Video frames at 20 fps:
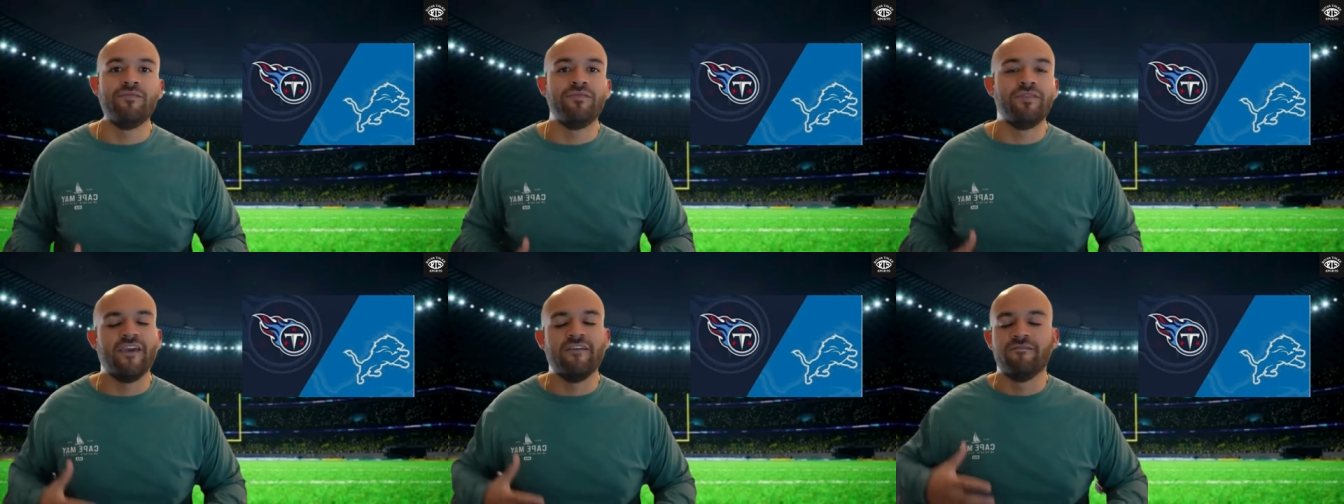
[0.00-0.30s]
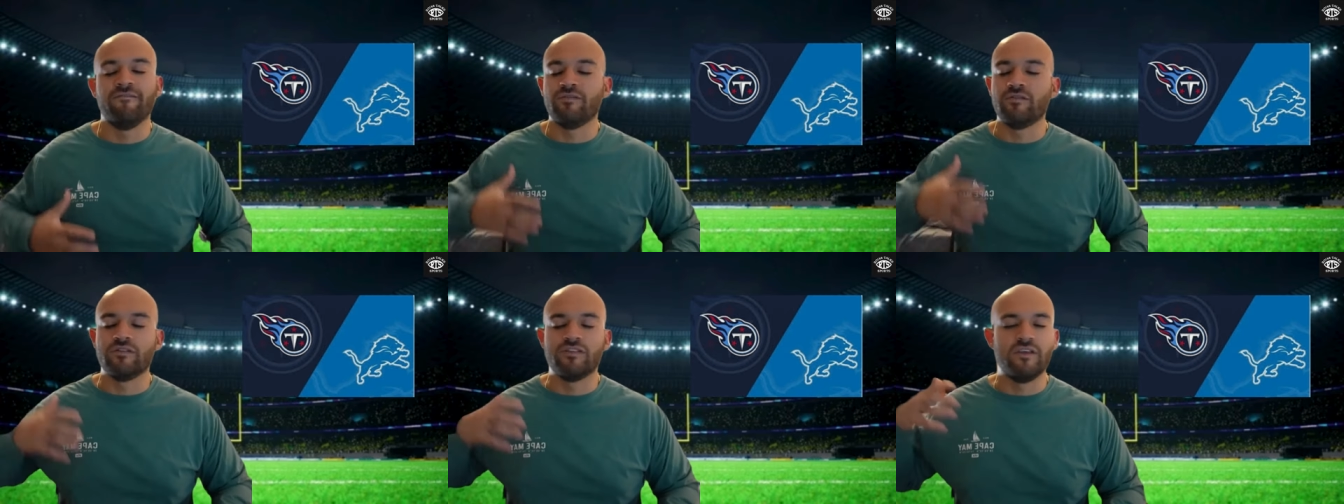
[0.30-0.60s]
They
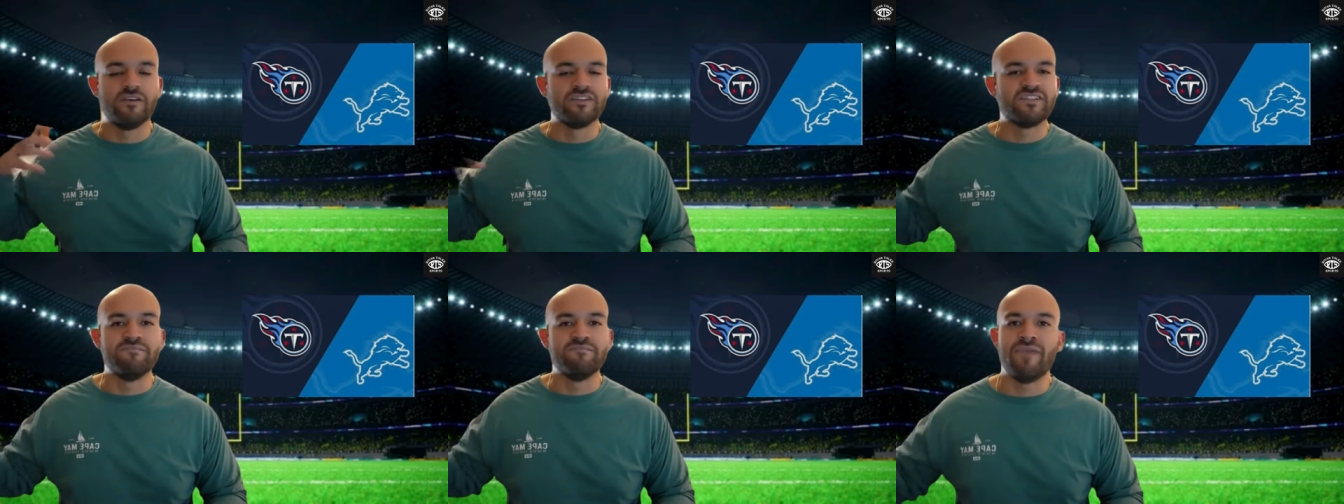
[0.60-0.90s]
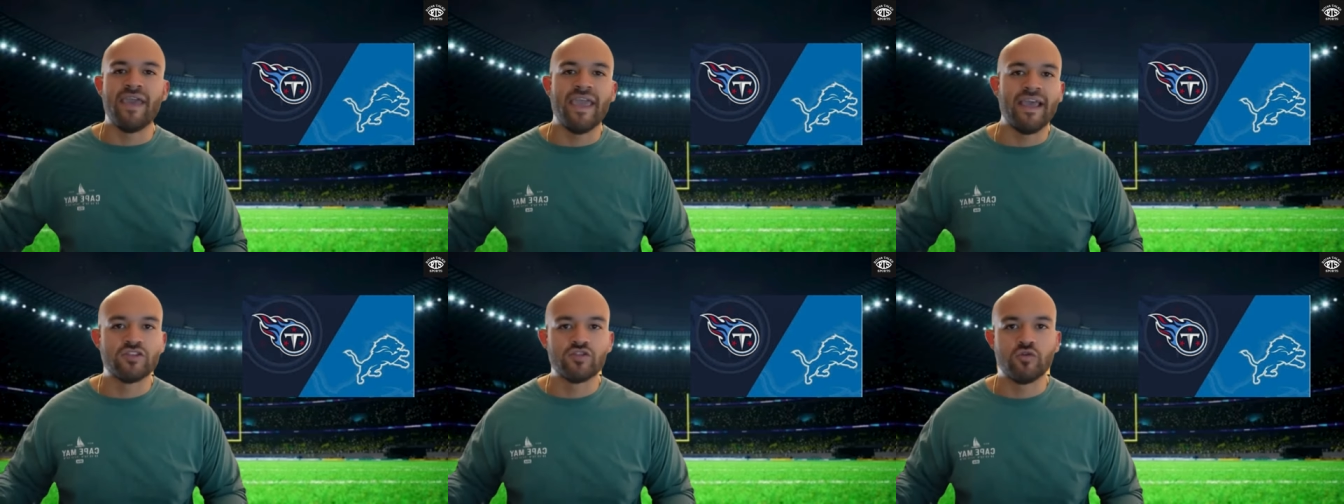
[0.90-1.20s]

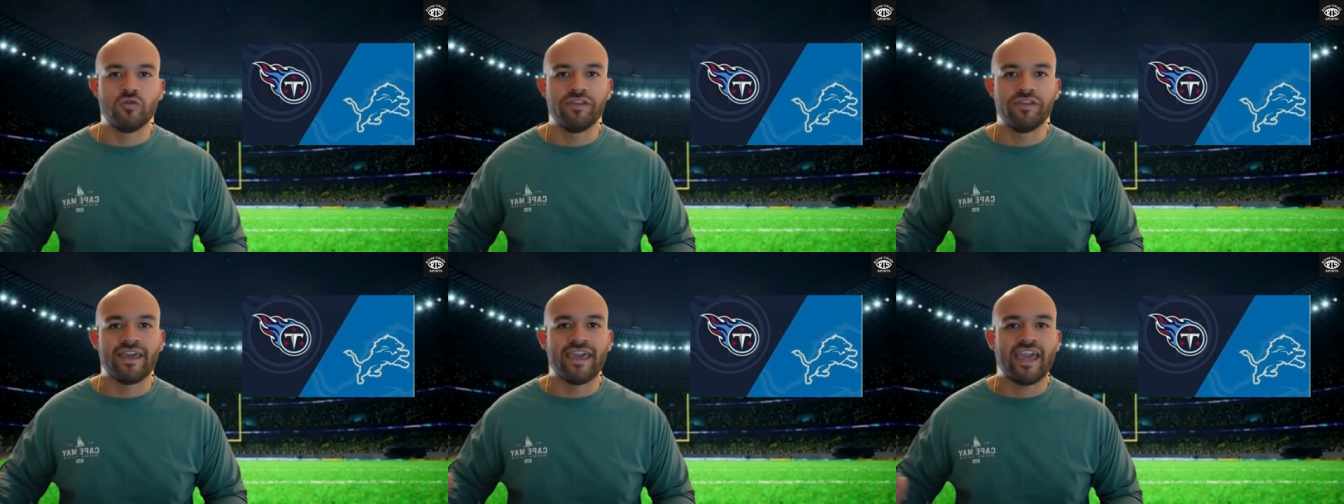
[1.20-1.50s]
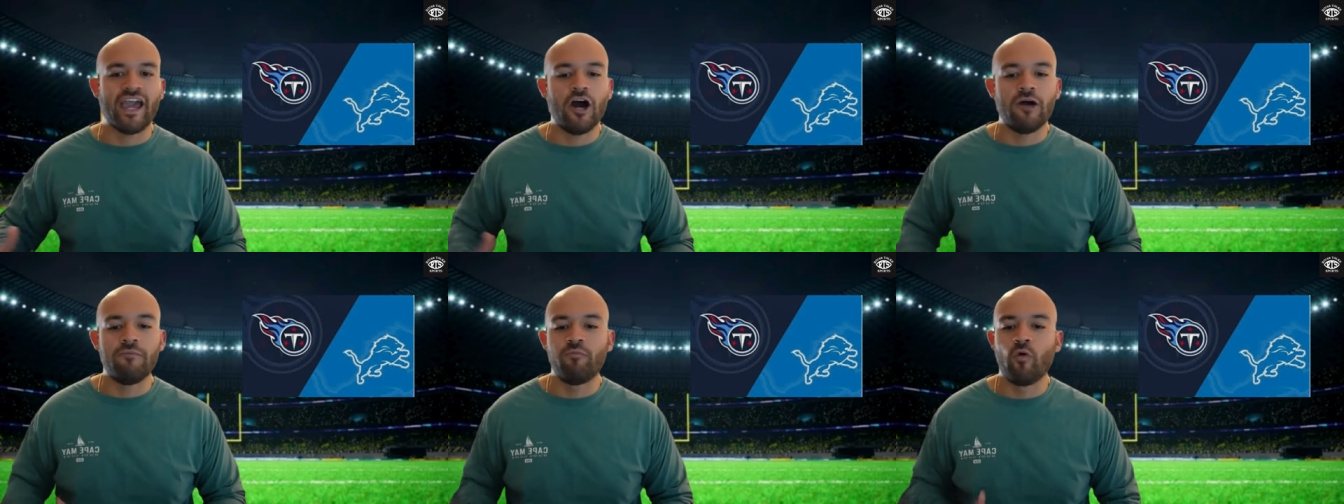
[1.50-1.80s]
dismantle the
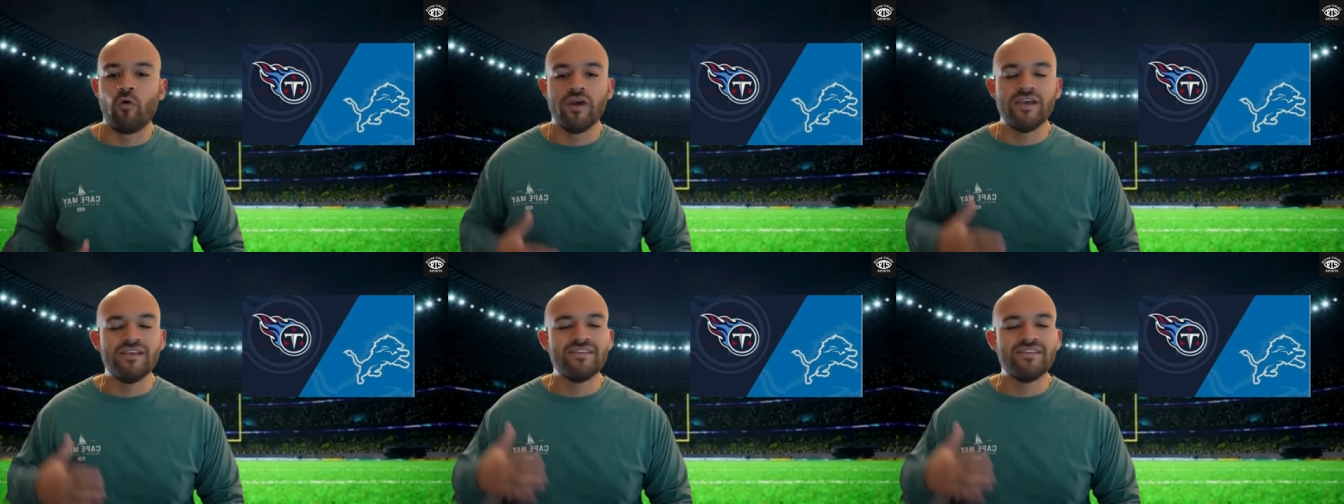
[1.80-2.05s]
Cowboys.